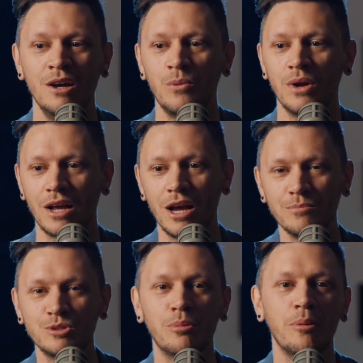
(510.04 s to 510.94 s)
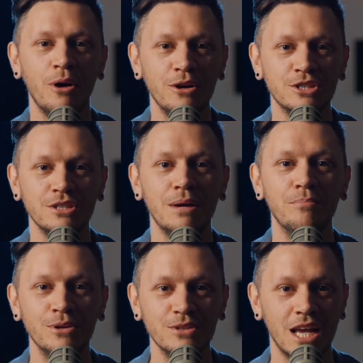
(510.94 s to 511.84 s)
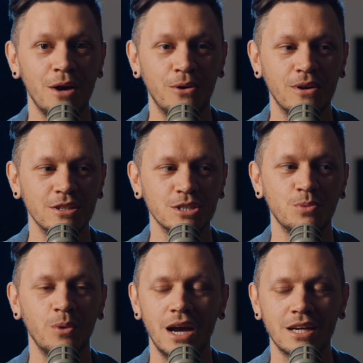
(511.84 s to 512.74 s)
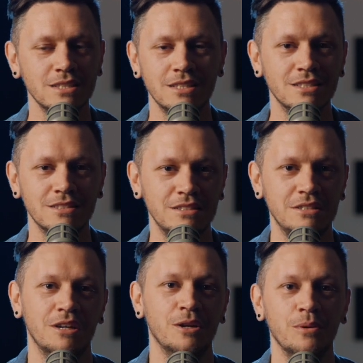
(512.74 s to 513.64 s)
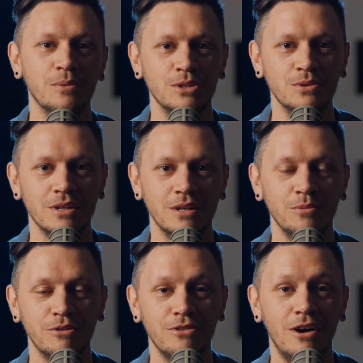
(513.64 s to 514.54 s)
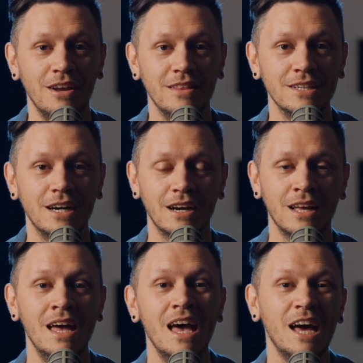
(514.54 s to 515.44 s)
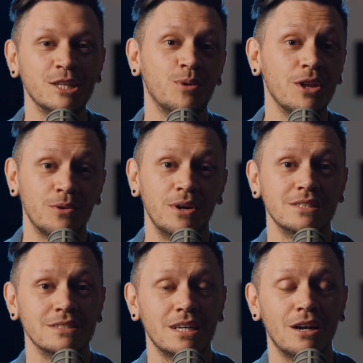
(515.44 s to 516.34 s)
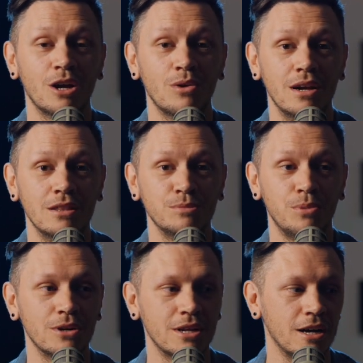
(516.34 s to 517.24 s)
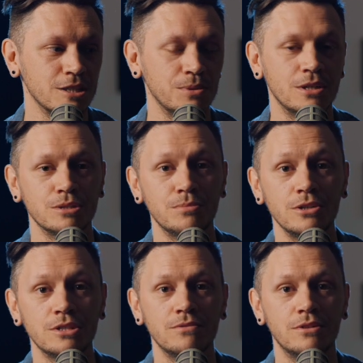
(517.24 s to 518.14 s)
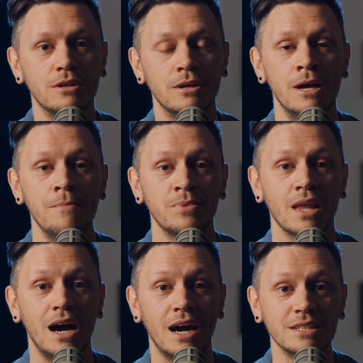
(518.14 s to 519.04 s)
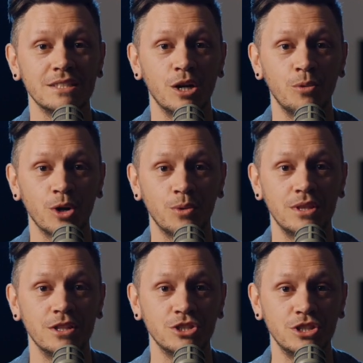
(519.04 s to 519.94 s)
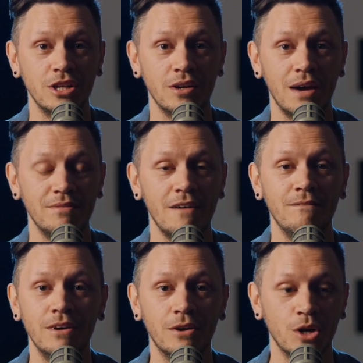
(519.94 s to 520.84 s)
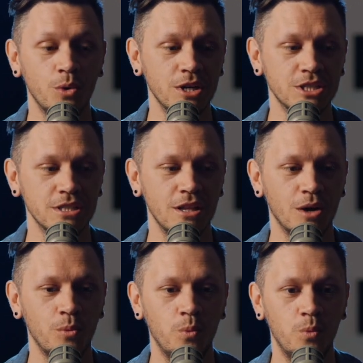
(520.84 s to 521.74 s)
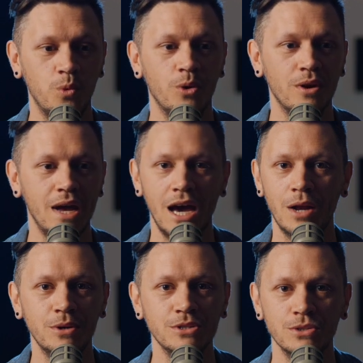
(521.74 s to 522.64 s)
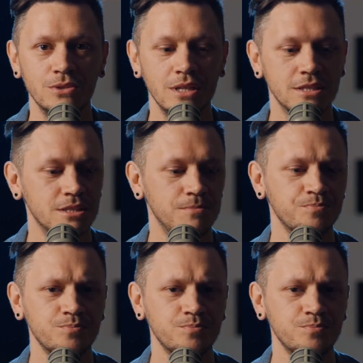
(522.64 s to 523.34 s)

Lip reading: When it comes to promotion and building our audience, we actually just don't know what we're doing. We're flying in the dark. And it's one of the reasons that I created this podcast, because most of the artists that I work with in the studio have that very question, like, how do I do this?